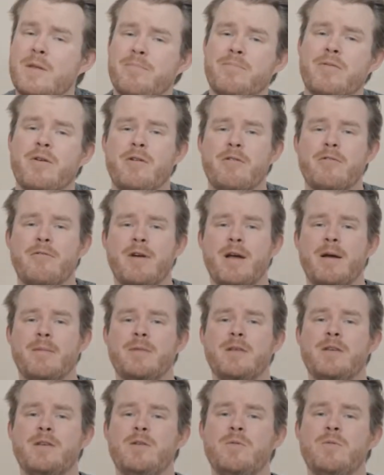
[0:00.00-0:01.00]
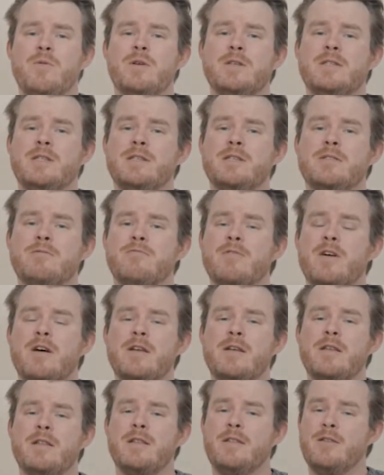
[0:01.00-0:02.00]
the program that you want it to
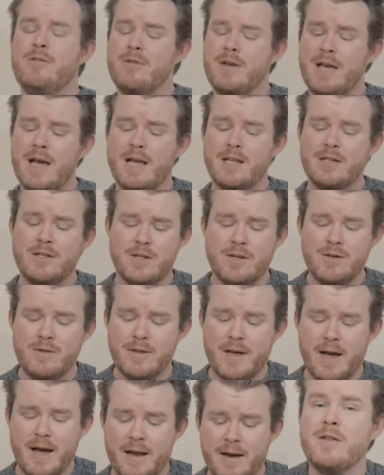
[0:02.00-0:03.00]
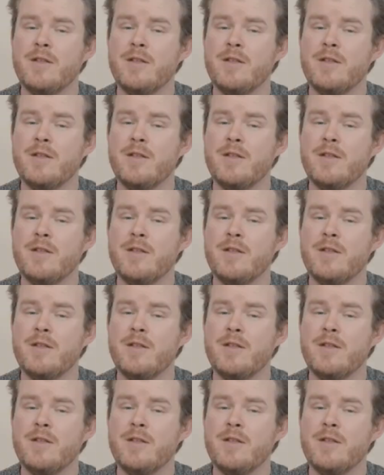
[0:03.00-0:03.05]
run, you can do that.